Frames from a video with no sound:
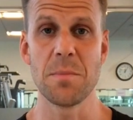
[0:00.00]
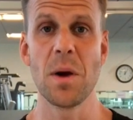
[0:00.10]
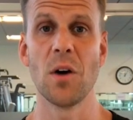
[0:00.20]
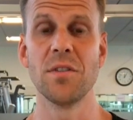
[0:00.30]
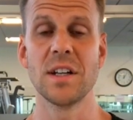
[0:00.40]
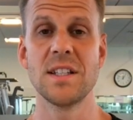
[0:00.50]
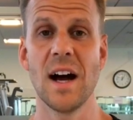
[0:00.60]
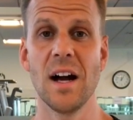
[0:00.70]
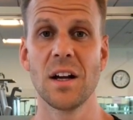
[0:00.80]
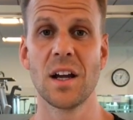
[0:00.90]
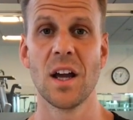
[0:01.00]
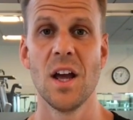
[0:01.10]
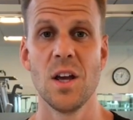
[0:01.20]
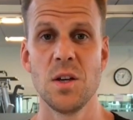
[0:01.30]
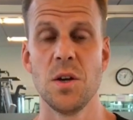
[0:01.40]
pelvic tuck,
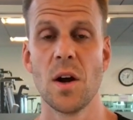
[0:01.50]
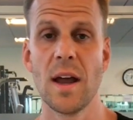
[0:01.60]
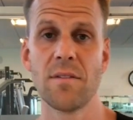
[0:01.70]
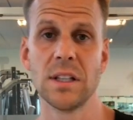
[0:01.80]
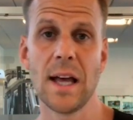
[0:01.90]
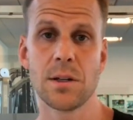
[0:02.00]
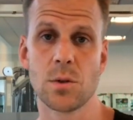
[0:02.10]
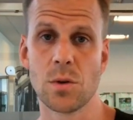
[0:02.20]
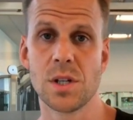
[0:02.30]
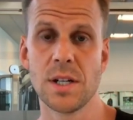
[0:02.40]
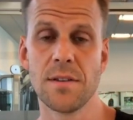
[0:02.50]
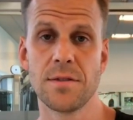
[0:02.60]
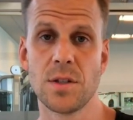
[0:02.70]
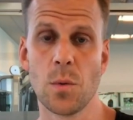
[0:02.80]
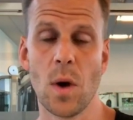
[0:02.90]
you don't have a lateral
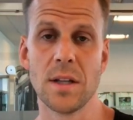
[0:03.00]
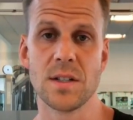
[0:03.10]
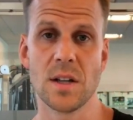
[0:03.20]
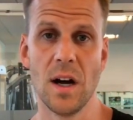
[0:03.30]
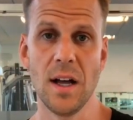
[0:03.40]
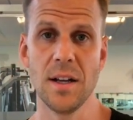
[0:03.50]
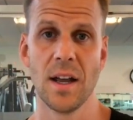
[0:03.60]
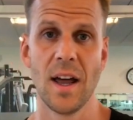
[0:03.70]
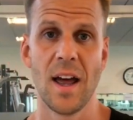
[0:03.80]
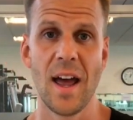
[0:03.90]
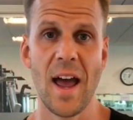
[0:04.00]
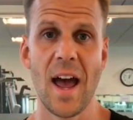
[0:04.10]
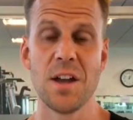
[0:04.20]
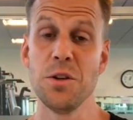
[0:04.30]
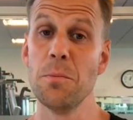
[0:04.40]
shift to one side,
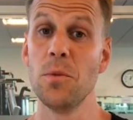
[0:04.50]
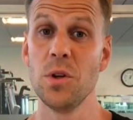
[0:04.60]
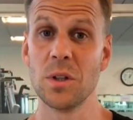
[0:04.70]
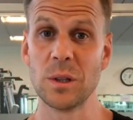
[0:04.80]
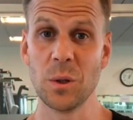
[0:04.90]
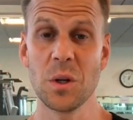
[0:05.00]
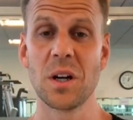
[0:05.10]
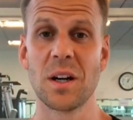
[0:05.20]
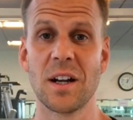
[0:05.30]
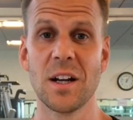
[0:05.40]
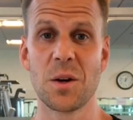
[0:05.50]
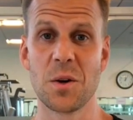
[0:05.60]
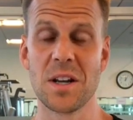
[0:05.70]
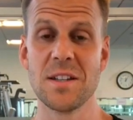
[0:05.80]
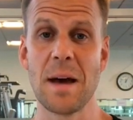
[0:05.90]
and you look
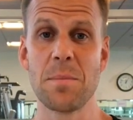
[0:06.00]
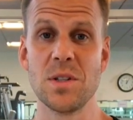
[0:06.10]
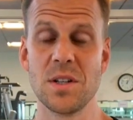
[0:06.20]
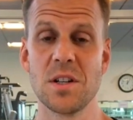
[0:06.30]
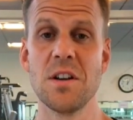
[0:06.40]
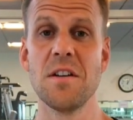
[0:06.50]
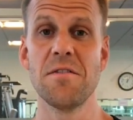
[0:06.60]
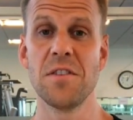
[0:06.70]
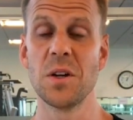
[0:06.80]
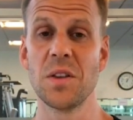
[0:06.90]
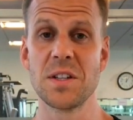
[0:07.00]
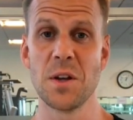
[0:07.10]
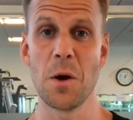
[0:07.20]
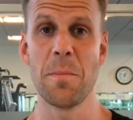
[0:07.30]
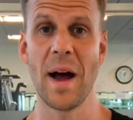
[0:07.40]
good in that position, you feel there's
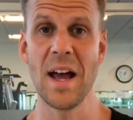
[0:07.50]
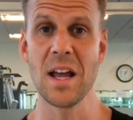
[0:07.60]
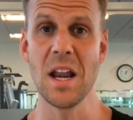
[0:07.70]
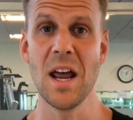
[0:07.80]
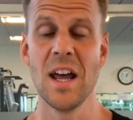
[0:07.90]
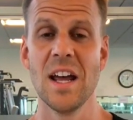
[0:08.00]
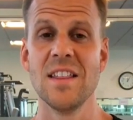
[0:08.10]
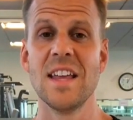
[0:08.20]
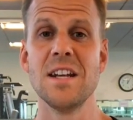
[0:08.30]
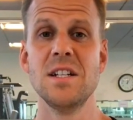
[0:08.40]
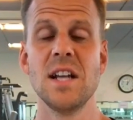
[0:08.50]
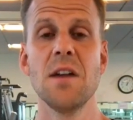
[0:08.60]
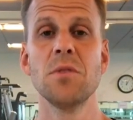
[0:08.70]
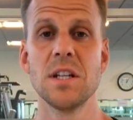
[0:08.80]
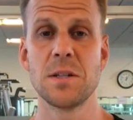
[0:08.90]
no pain, then
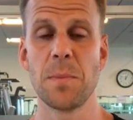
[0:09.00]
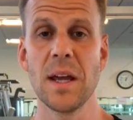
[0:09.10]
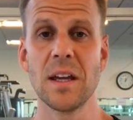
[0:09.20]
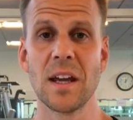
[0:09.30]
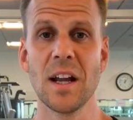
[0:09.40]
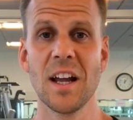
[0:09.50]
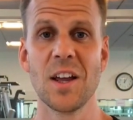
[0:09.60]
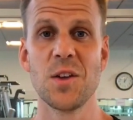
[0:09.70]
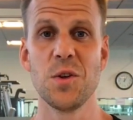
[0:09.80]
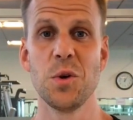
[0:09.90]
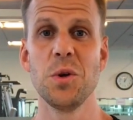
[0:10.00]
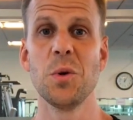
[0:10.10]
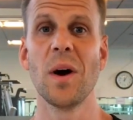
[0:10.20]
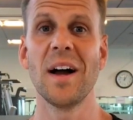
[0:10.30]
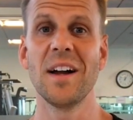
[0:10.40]
generally speaking
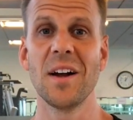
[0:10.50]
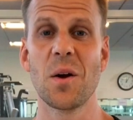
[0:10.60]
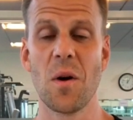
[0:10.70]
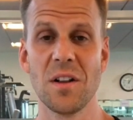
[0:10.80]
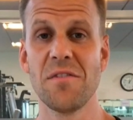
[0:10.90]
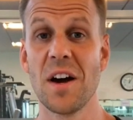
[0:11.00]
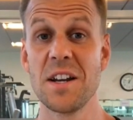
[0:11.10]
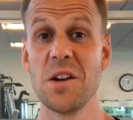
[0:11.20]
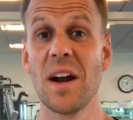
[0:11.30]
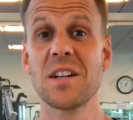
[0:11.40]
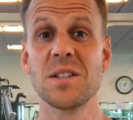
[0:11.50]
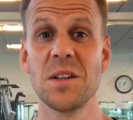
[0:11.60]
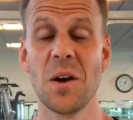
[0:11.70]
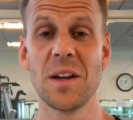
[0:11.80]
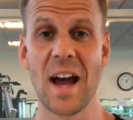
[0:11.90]
you are qualified and you're
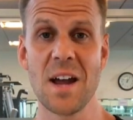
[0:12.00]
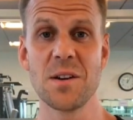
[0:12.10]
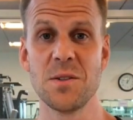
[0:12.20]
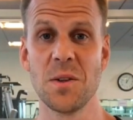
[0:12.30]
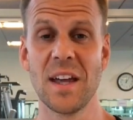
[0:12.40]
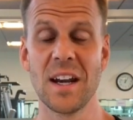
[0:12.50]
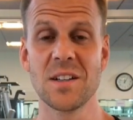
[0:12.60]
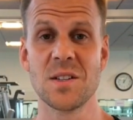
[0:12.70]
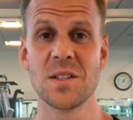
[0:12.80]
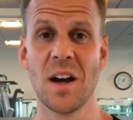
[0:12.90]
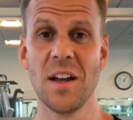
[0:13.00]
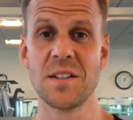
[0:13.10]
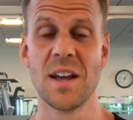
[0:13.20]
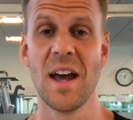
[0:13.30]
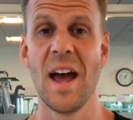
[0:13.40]
actually okay to do that
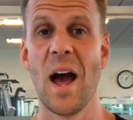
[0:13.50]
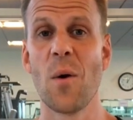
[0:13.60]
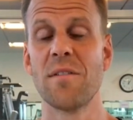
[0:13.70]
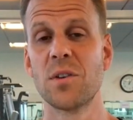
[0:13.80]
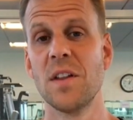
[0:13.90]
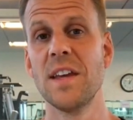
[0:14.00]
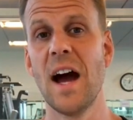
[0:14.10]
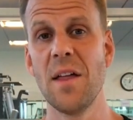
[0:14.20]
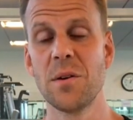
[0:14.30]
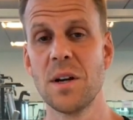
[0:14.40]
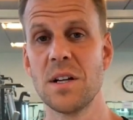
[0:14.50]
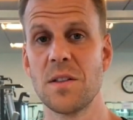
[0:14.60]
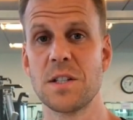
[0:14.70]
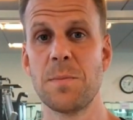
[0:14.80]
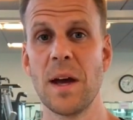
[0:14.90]
exercise. However, on the other end of
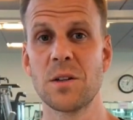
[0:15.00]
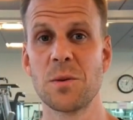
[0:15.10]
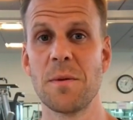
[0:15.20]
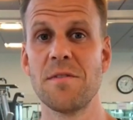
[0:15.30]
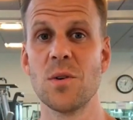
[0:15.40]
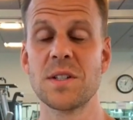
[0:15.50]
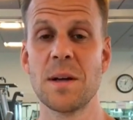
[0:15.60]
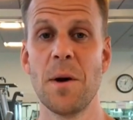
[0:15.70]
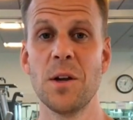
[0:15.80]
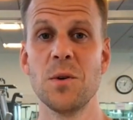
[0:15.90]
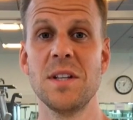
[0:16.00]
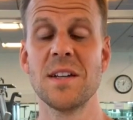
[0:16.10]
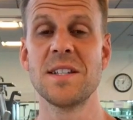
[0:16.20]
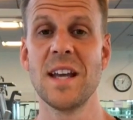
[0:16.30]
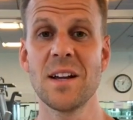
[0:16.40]
the spectrum, if you're someone who
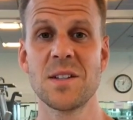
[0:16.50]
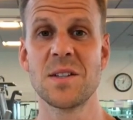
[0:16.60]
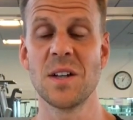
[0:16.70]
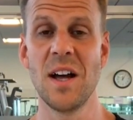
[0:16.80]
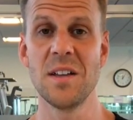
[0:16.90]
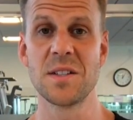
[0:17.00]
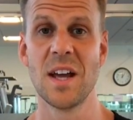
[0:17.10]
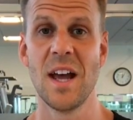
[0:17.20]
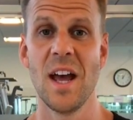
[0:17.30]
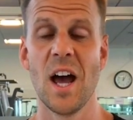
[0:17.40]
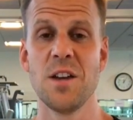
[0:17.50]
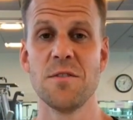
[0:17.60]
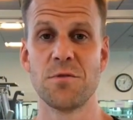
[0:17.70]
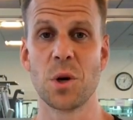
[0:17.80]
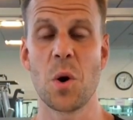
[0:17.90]
does the exercise and
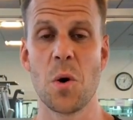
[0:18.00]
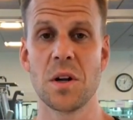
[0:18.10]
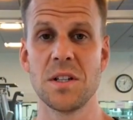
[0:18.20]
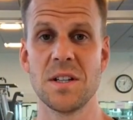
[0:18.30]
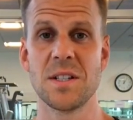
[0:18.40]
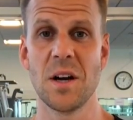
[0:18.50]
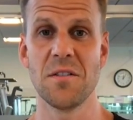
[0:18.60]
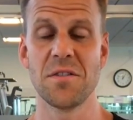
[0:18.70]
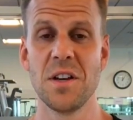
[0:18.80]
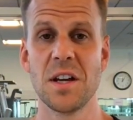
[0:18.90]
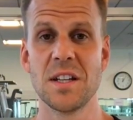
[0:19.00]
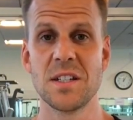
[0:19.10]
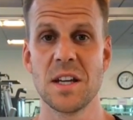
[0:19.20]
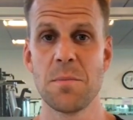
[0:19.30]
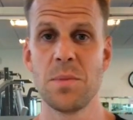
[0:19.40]
you've recorded yourself and you can
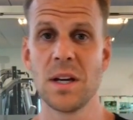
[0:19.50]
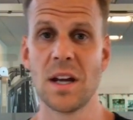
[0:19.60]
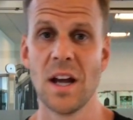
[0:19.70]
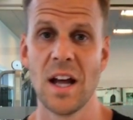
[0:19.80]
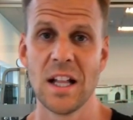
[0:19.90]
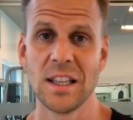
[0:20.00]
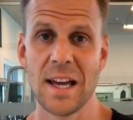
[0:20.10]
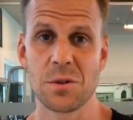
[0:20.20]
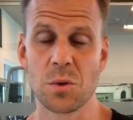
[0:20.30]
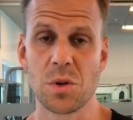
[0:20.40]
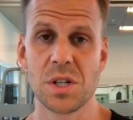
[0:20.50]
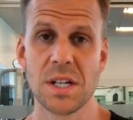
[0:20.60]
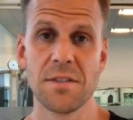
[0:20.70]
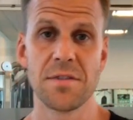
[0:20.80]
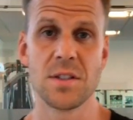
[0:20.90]
see a big lateral
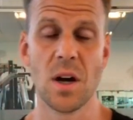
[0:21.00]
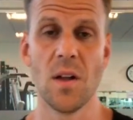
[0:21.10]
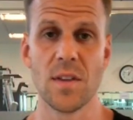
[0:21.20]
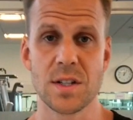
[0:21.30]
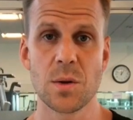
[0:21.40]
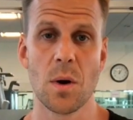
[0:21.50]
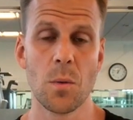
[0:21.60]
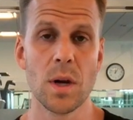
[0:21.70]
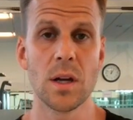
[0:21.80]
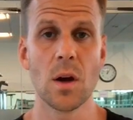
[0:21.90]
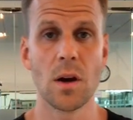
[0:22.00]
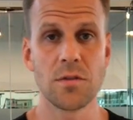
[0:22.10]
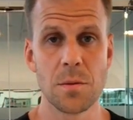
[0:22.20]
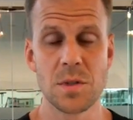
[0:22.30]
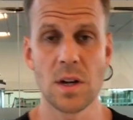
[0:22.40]
shift on the squat where you're going
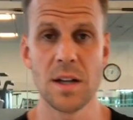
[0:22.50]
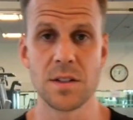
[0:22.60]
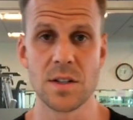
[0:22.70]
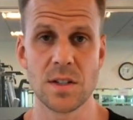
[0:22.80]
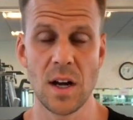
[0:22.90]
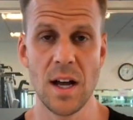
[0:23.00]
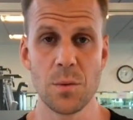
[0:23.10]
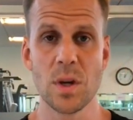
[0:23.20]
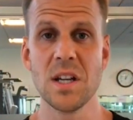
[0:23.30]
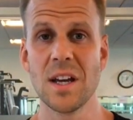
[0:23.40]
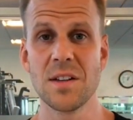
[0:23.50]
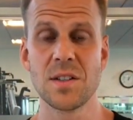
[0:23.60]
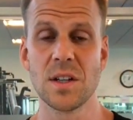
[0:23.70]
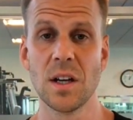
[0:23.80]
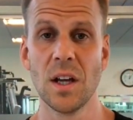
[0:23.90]
from side to side when you get
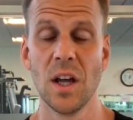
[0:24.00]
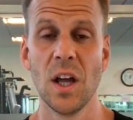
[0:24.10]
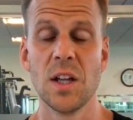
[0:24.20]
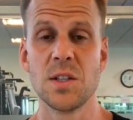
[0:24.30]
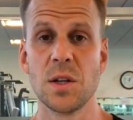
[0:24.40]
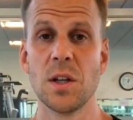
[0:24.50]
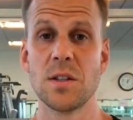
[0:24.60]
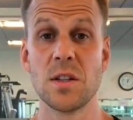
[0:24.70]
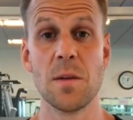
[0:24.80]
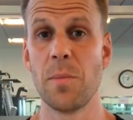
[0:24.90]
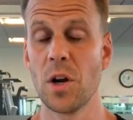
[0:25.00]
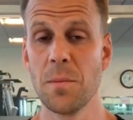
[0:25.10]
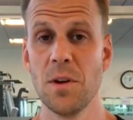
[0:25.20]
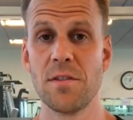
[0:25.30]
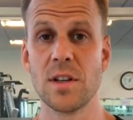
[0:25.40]
to the
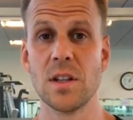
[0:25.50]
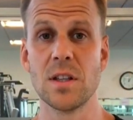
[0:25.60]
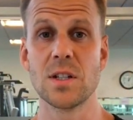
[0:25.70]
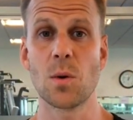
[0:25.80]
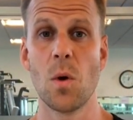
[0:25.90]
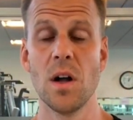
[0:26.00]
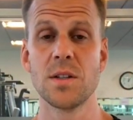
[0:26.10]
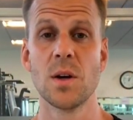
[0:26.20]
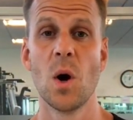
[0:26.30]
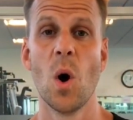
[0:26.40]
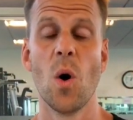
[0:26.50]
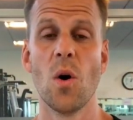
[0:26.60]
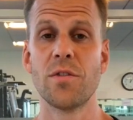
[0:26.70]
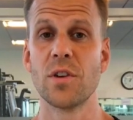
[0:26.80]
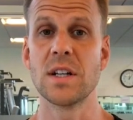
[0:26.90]
bottom of the squat,
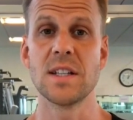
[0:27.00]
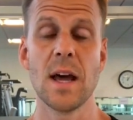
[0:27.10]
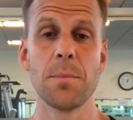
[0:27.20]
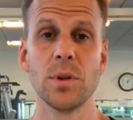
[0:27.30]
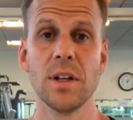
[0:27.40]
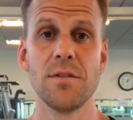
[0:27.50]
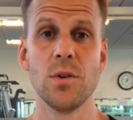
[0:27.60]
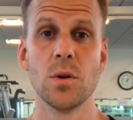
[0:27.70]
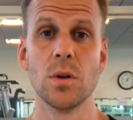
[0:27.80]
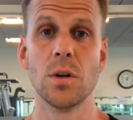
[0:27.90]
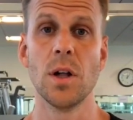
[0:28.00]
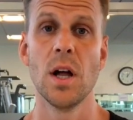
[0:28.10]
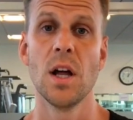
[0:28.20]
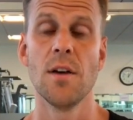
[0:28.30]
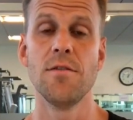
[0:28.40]
or for example, if you're
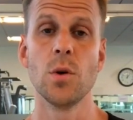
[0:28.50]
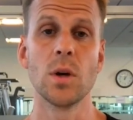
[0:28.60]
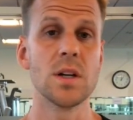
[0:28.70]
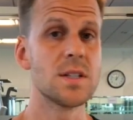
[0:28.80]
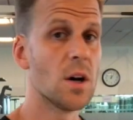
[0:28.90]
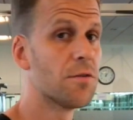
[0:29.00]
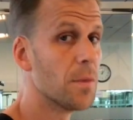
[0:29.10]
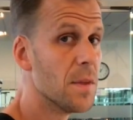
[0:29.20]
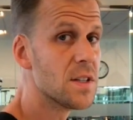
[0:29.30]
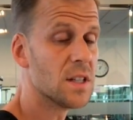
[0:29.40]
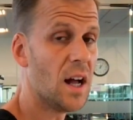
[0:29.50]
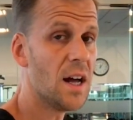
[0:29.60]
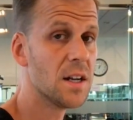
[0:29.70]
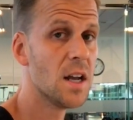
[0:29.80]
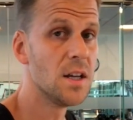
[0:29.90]
viewing yourself from the
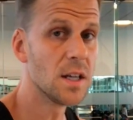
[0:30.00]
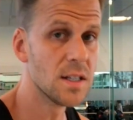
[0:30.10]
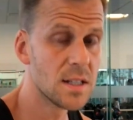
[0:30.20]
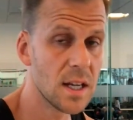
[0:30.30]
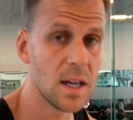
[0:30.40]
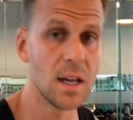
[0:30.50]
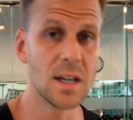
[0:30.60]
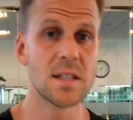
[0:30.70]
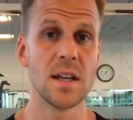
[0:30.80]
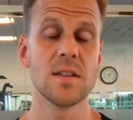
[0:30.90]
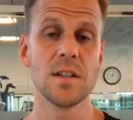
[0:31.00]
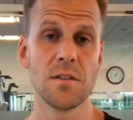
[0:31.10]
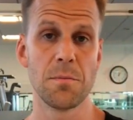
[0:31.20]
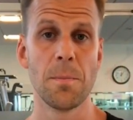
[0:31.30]
side and you can see an excessive